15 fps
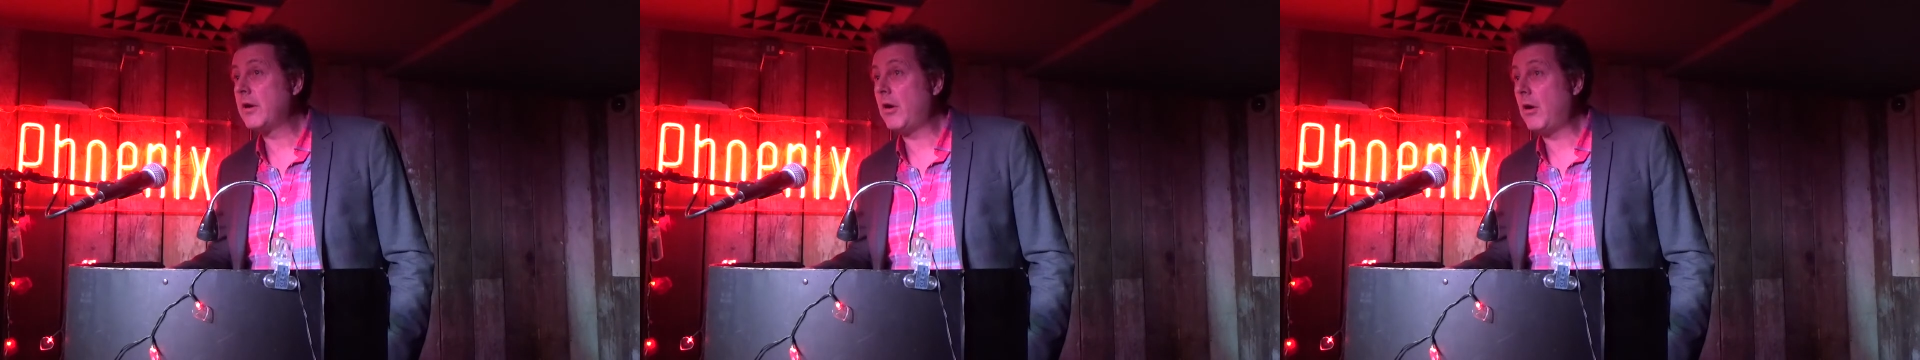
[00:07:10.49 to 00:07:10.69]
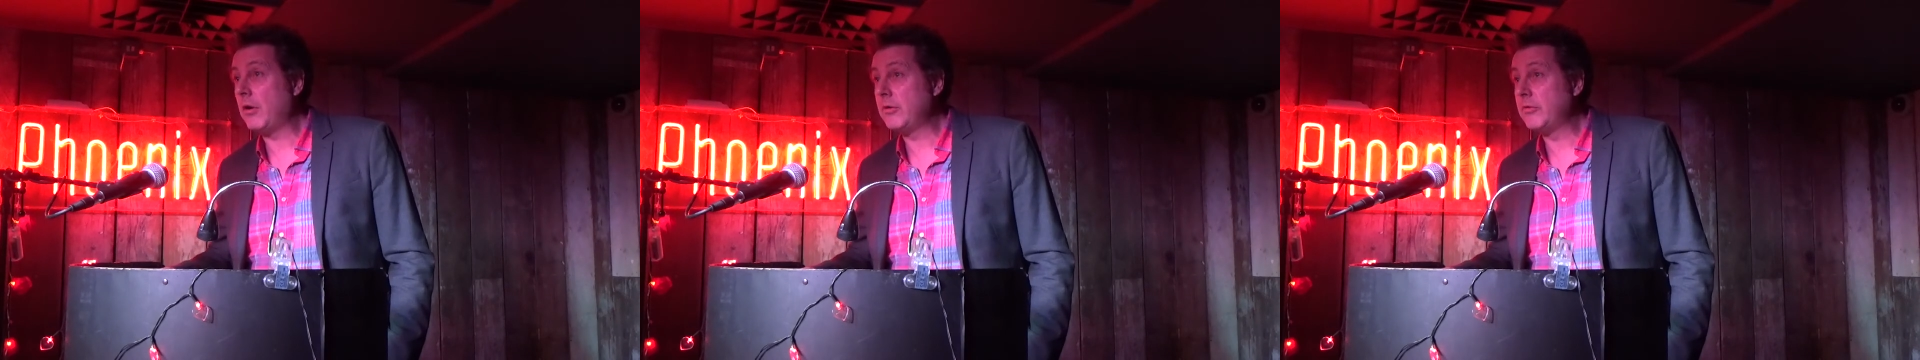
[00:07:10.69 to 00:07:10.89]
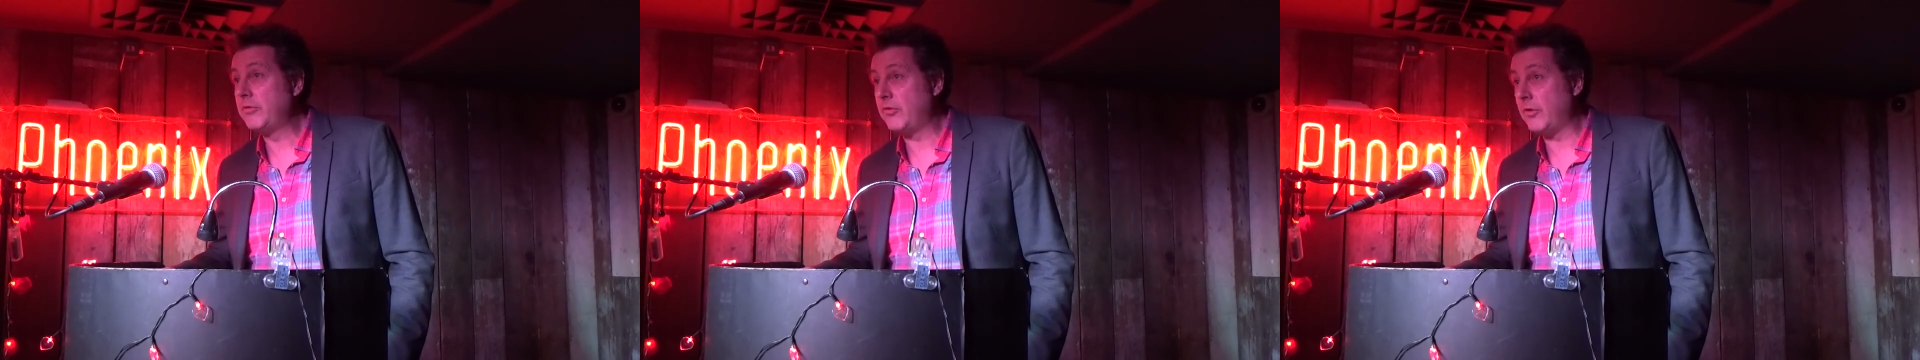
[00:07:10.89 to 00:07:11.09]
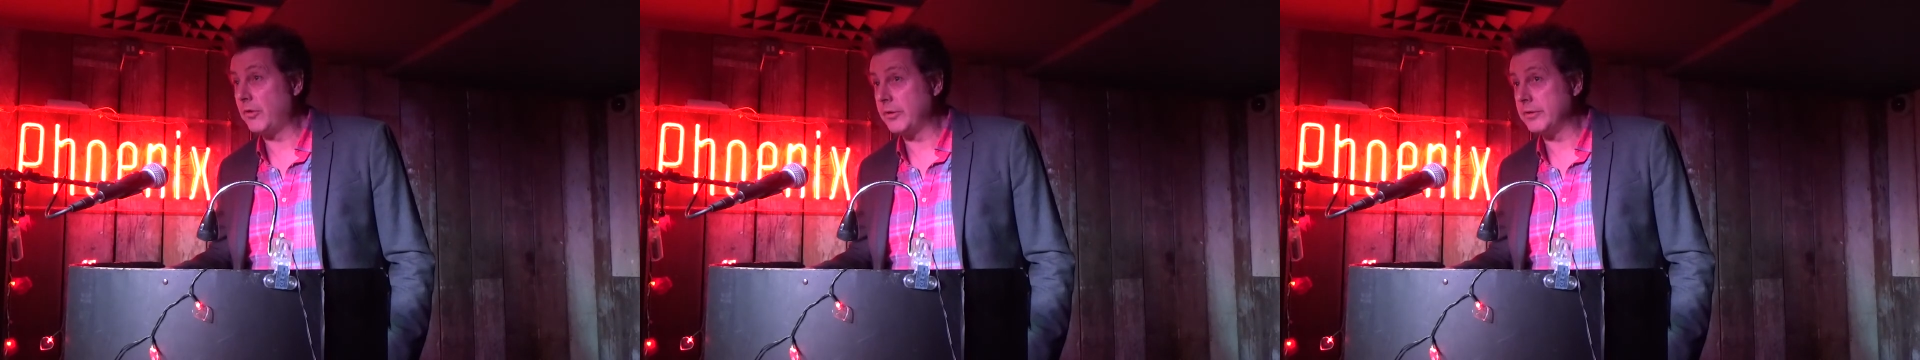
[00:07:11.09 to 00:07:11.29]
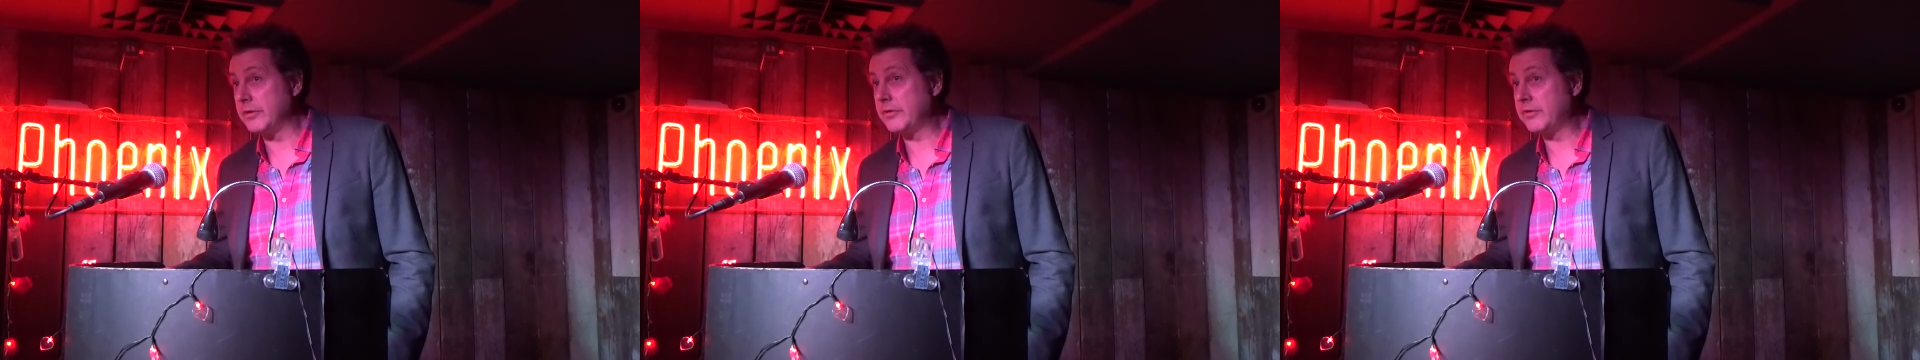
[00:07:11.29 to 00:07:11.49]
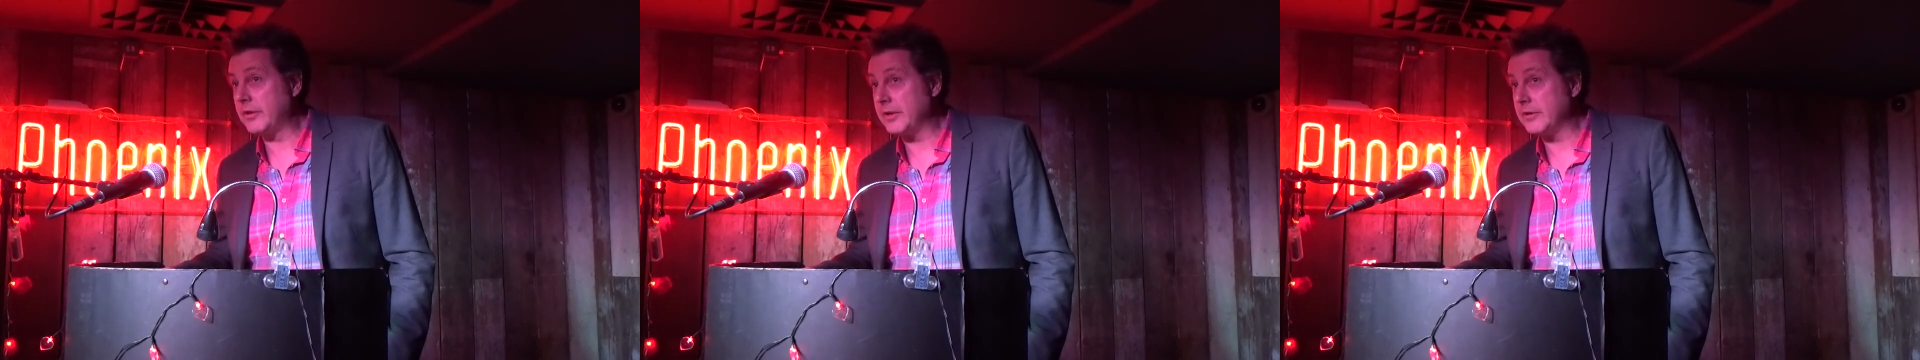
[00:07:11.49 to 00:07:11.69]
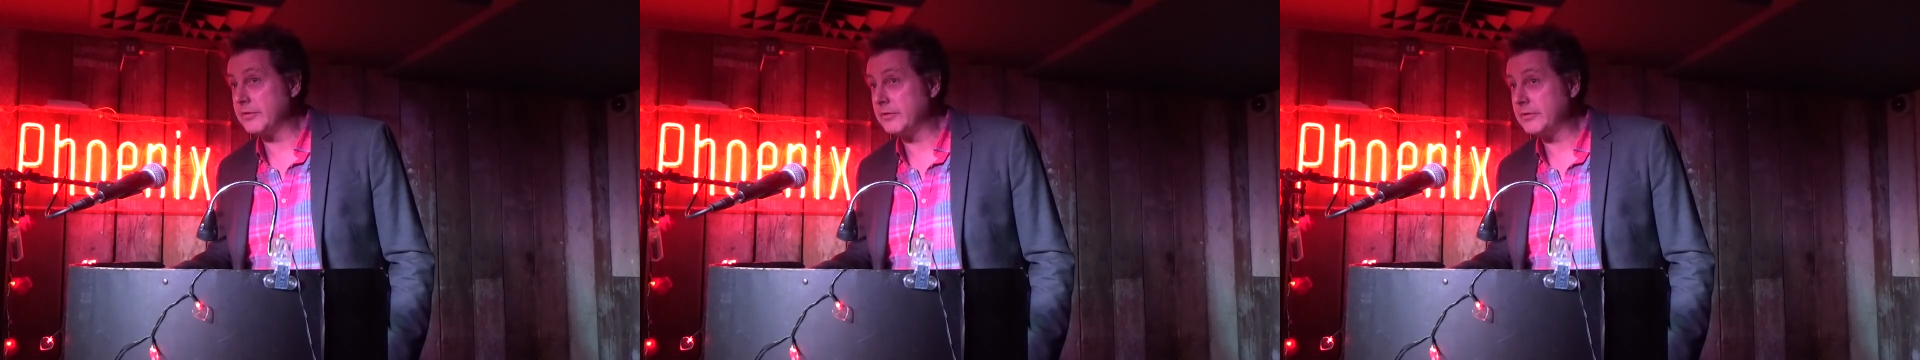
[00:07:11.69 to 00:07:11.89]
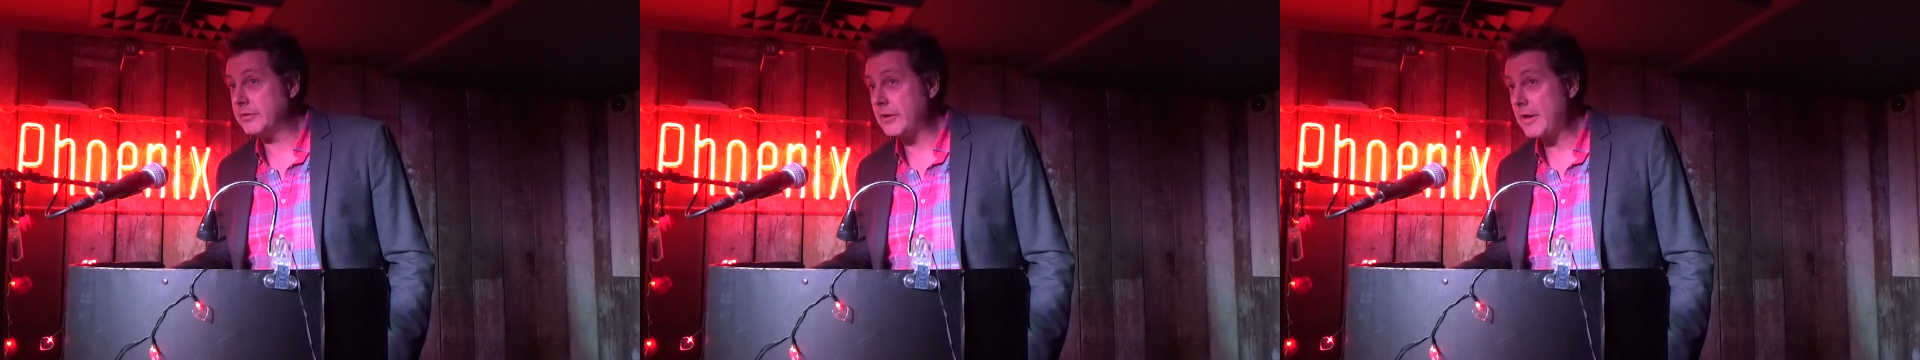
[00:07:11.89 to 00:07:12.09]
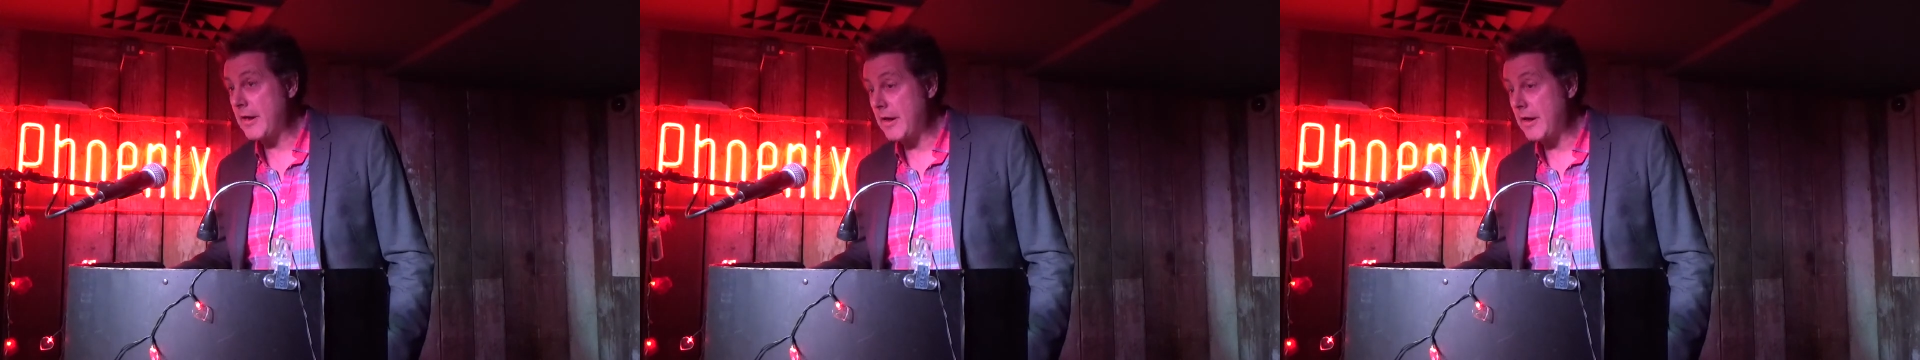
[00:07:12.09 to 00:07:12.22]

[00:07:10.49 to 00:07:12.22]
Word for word: conferences.